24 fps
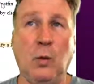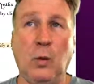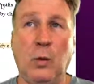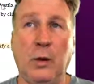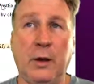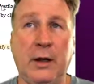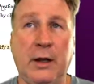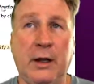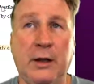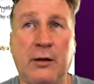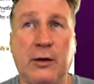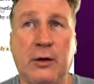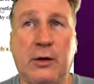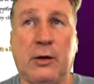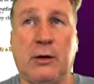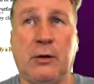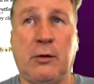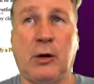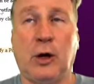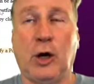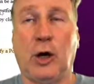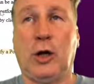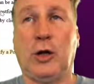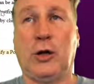either
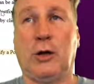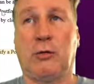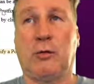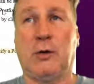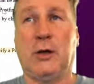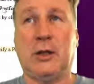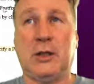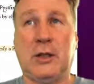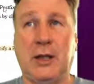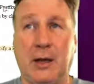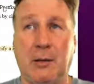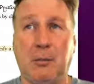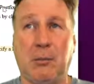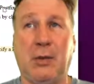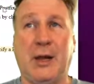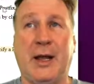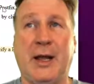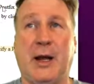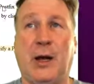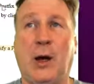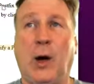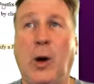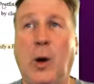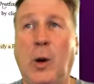called a real-time
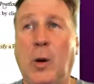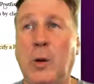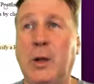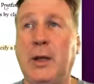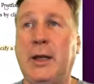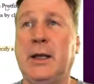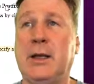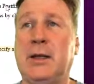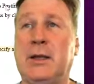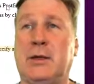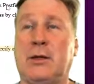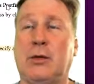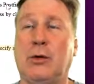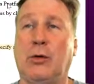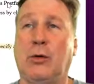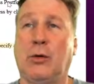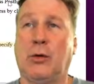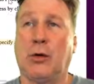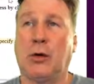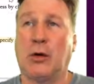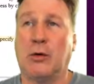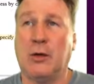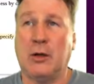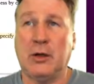black hole list
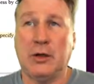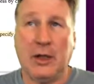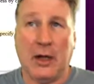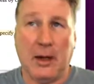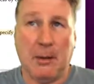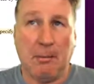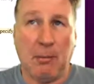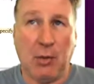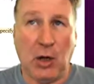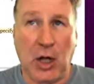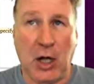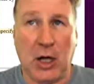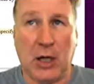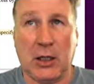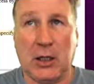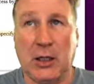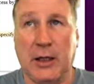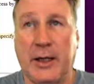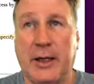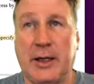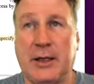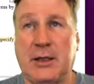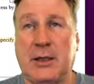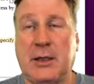or a real-time block
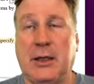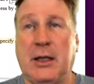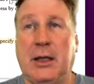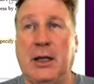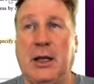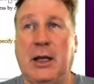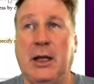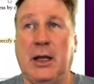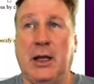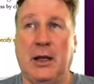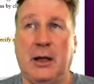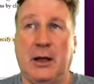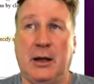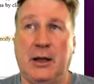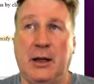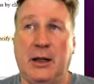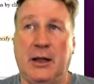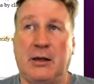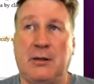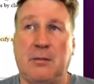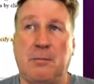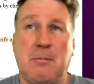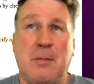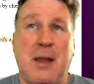list, and
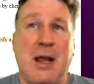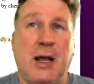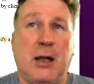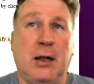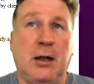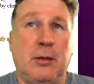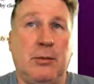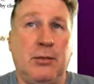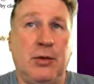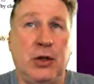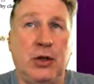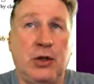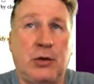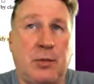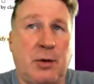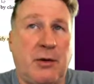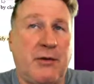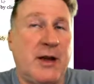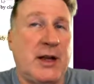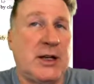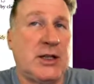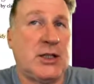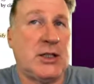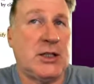it's Mail Abuse
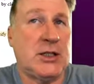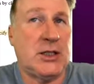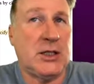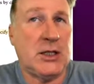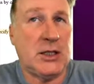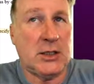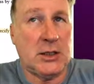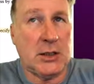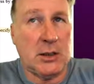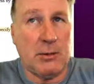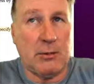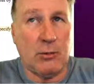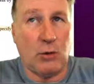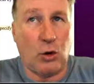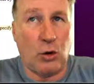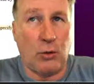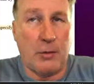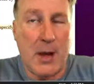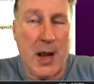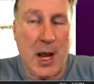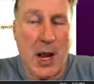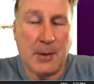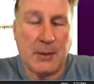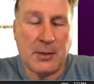Prevention System, or
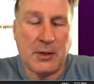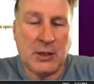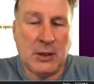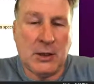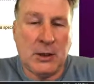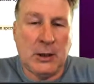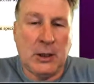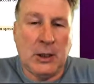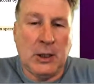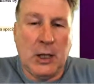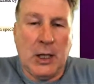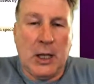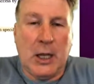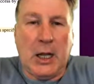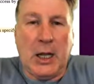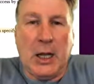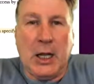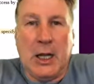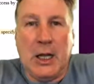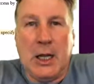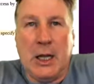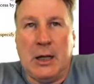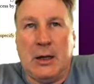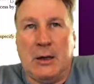MAPS.
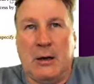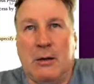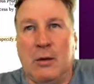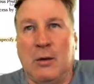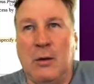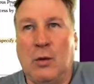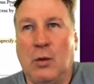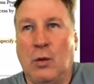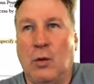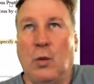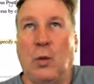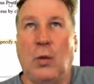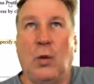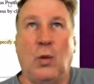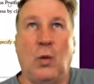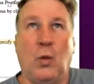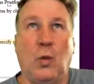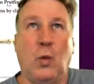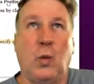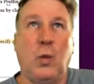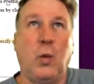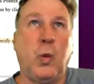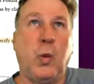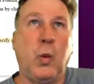And
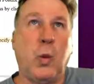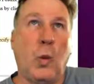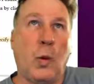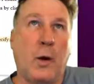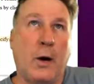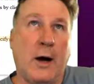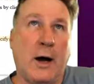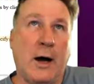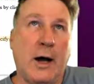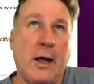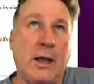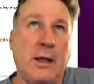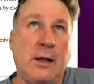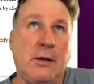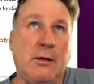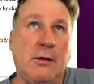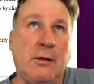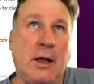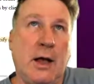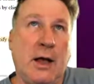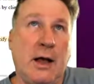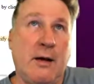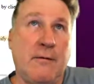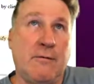I
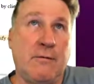have